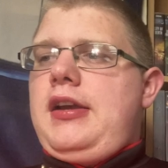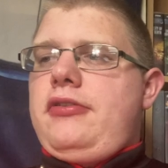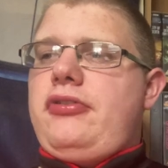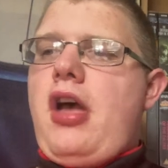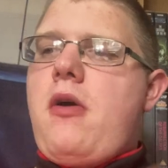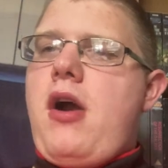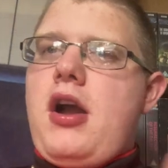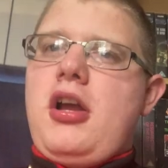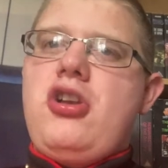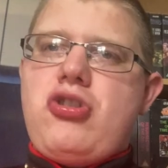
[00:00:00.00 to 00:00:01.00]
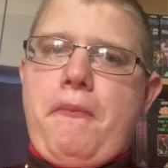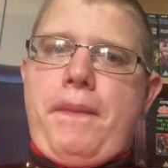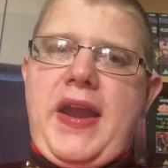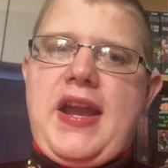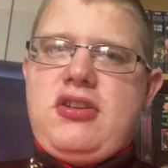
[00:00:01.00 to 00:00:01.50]
So I'm going to
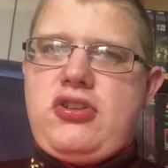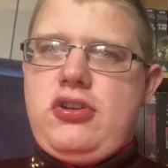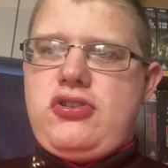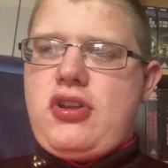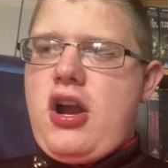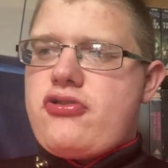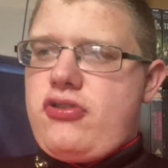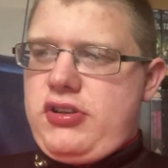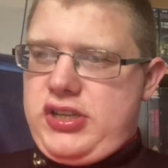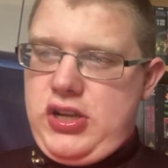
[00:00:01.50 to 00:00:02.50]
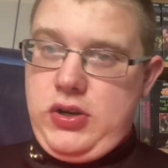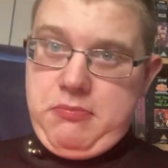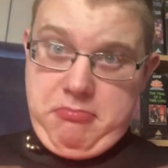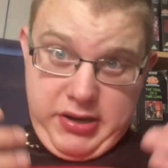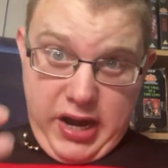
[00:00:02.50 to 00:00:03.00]
jump into Star Trek, to
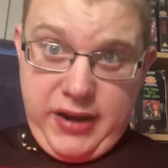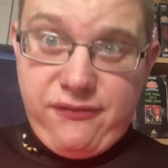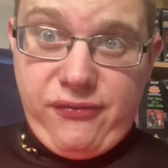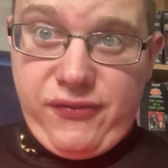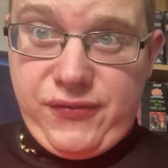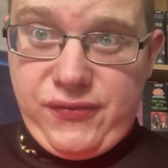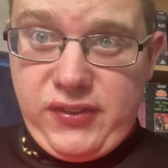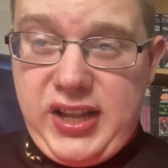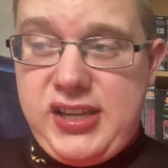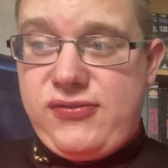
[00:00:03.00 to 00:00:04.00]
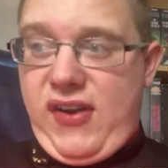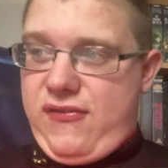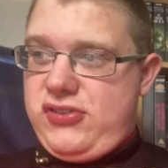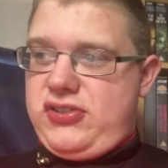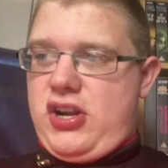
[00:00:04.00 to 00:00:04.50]
my 9th least
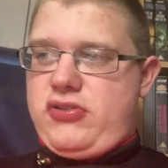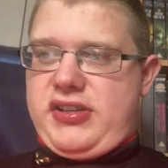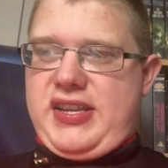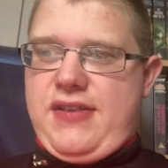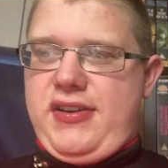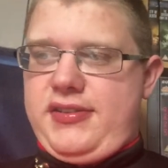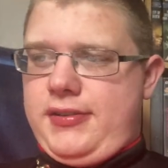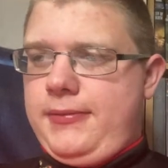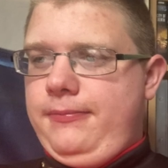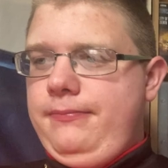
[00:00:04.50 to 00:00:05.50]
favourite Star Trek series.